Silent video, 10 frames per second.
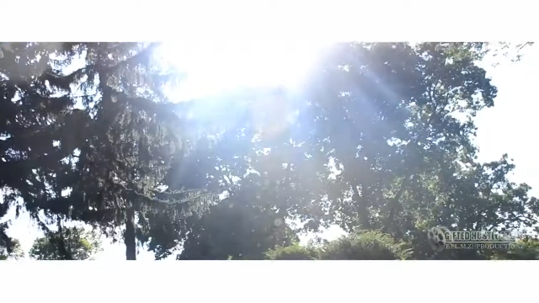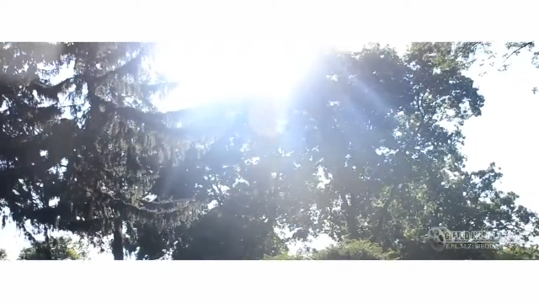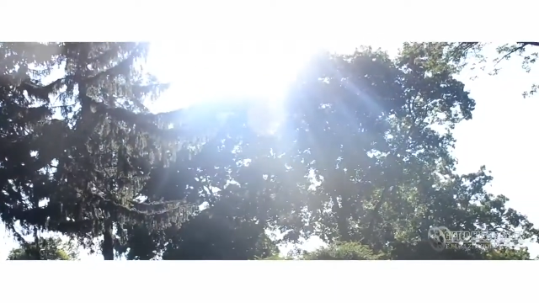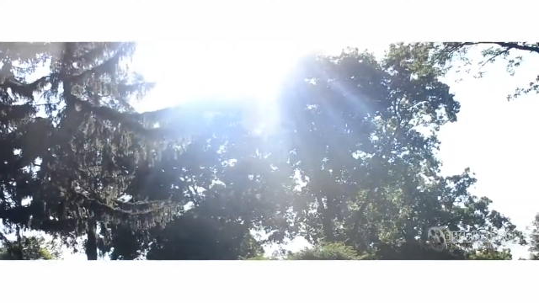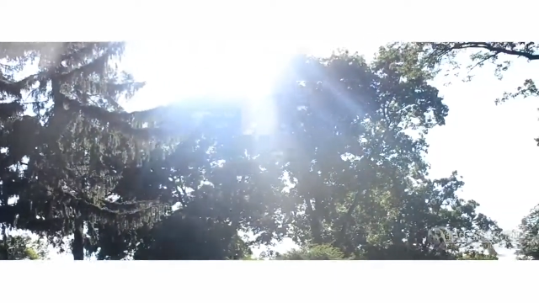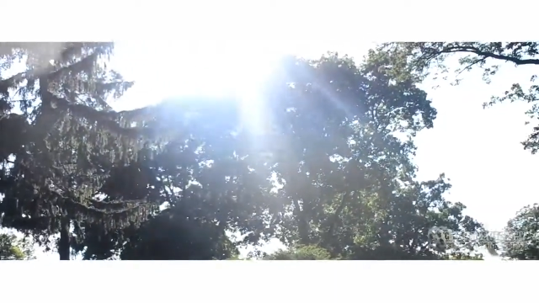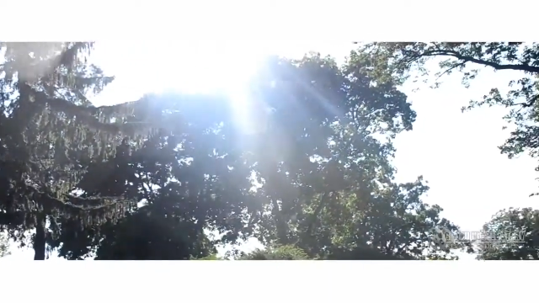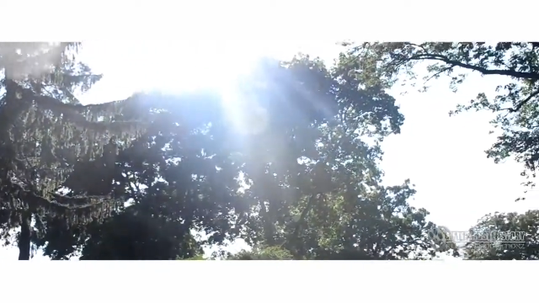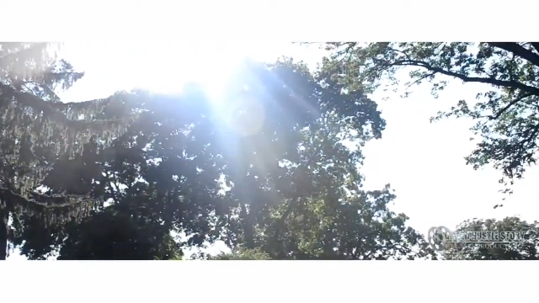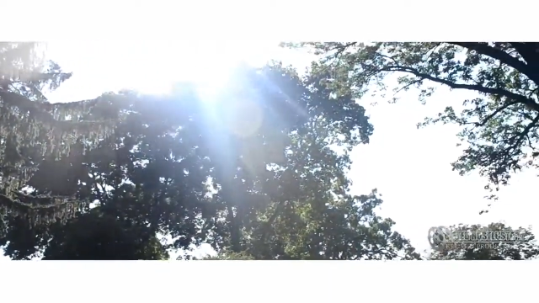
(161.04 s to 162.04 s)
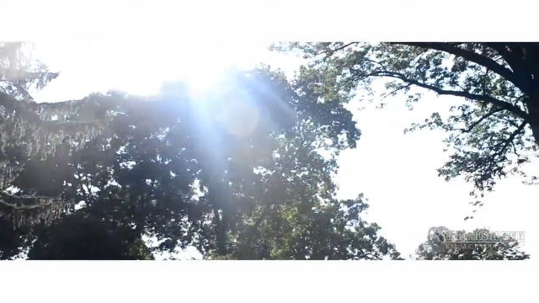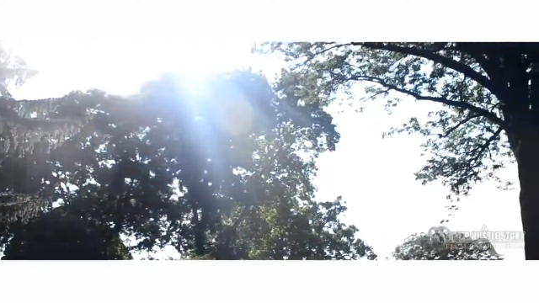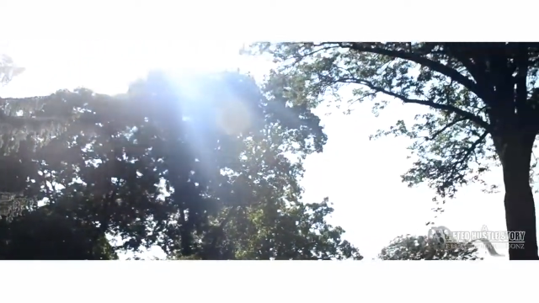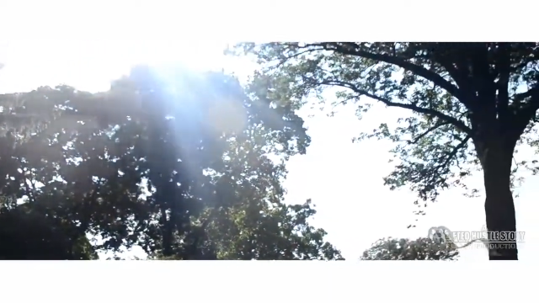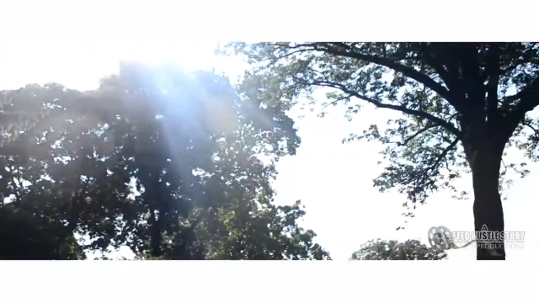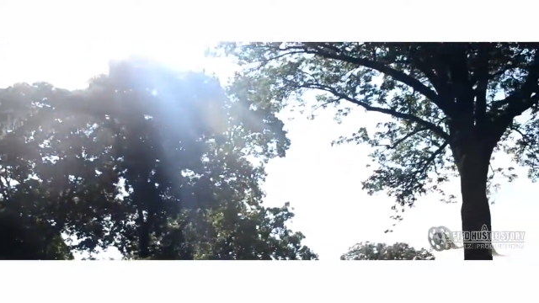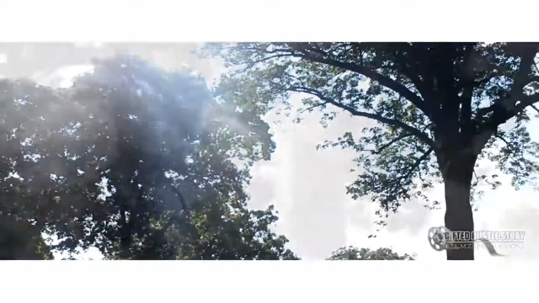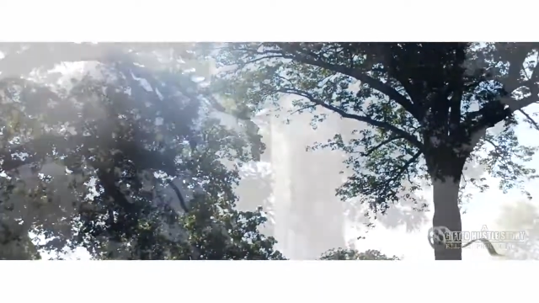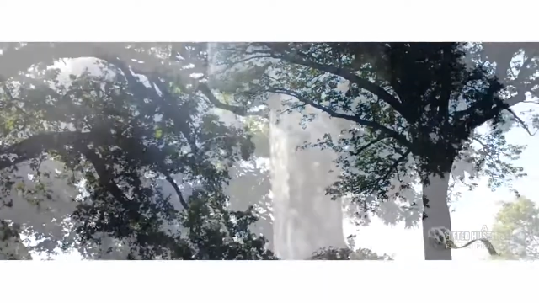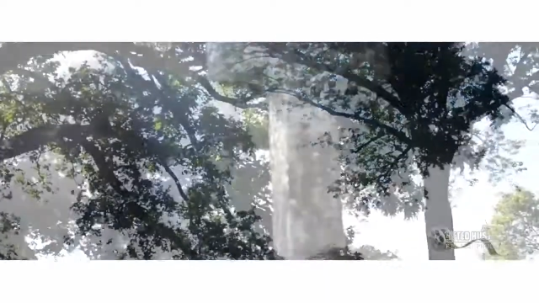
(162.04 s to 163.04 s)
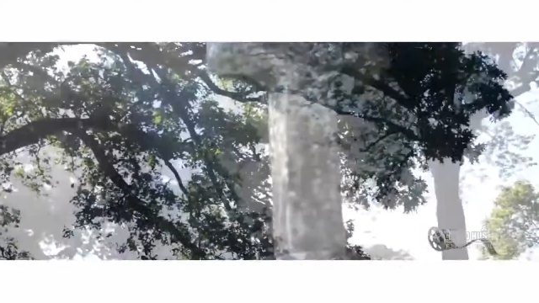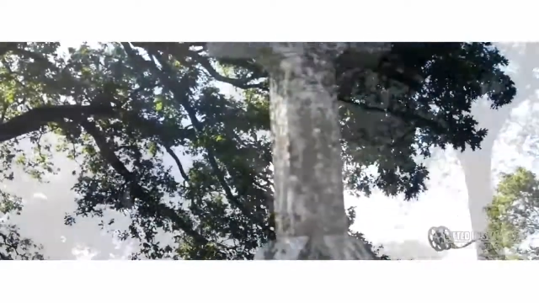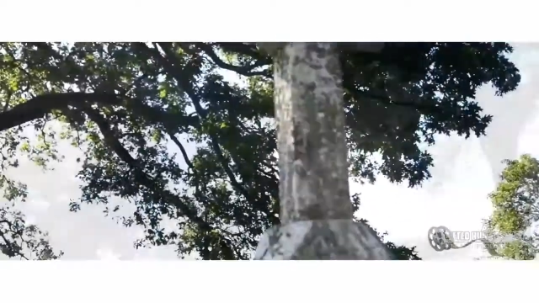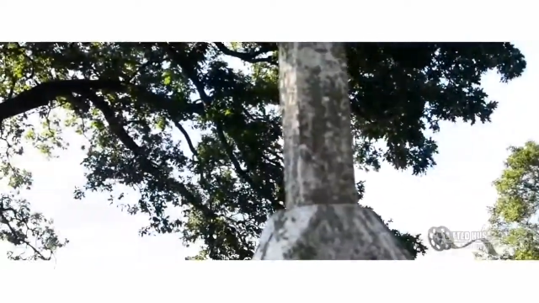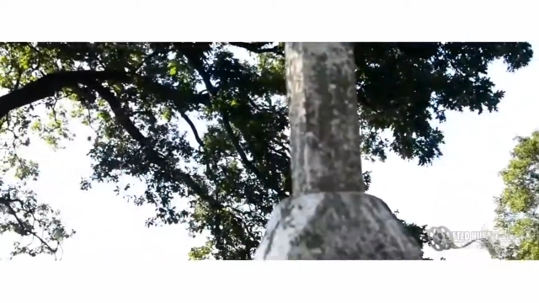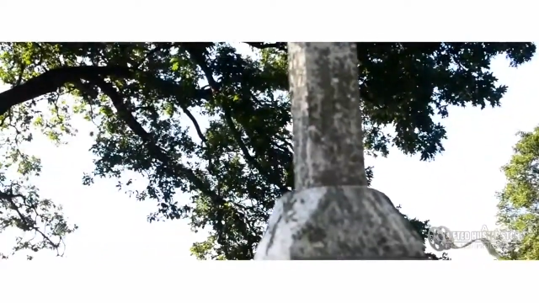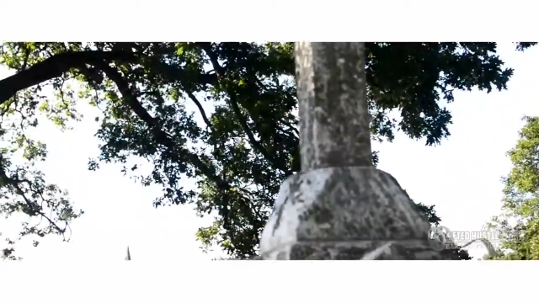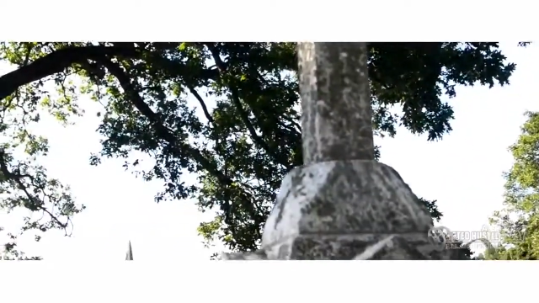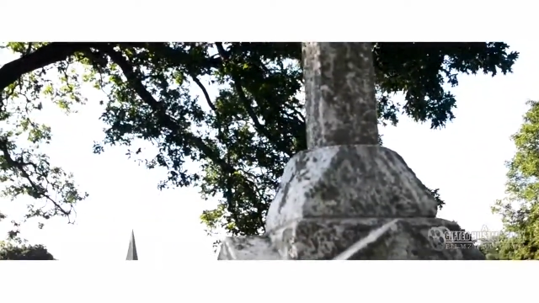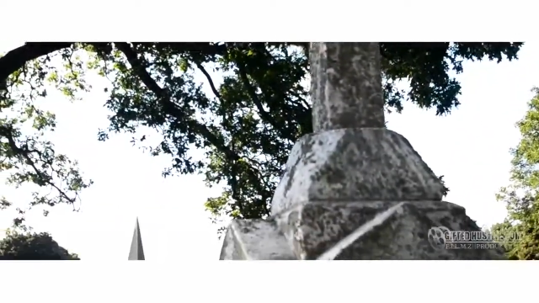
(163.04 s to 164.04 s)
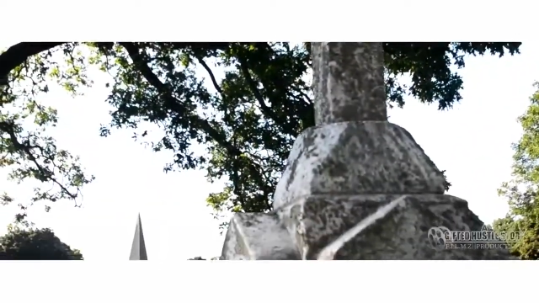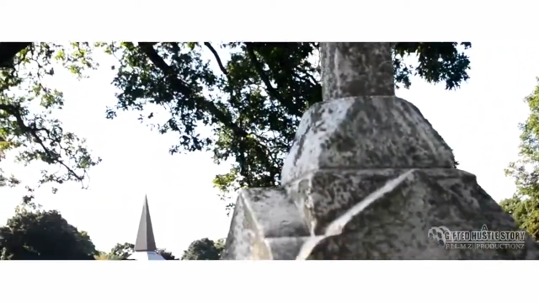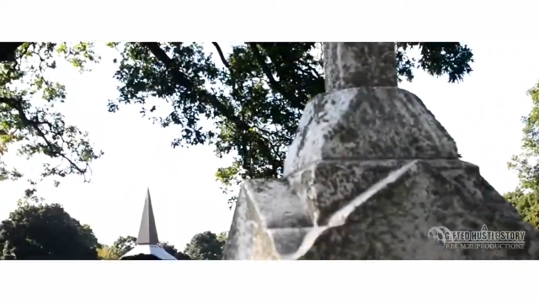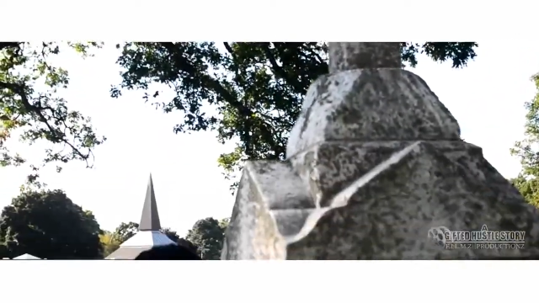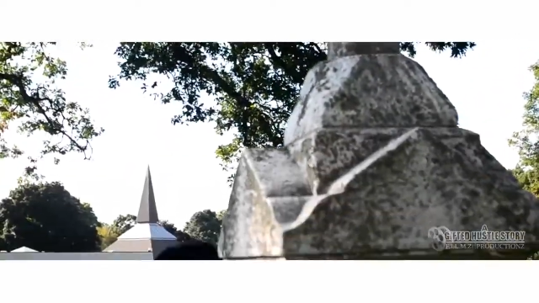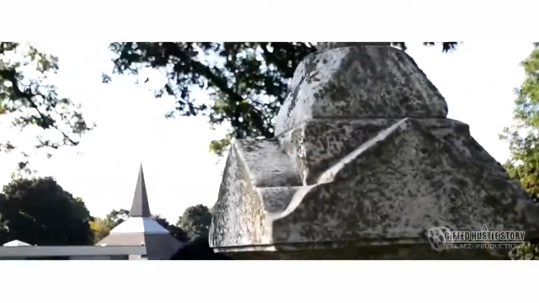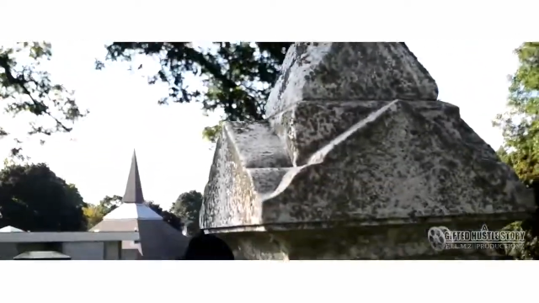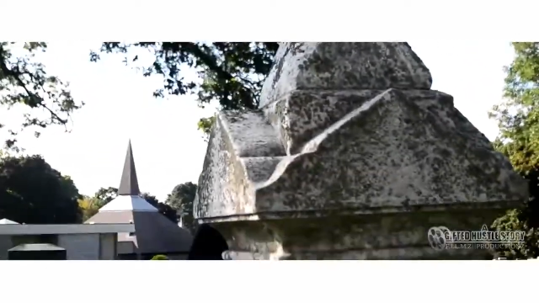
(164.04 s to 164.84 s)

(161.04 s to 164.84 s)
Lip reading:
(no speaker visible)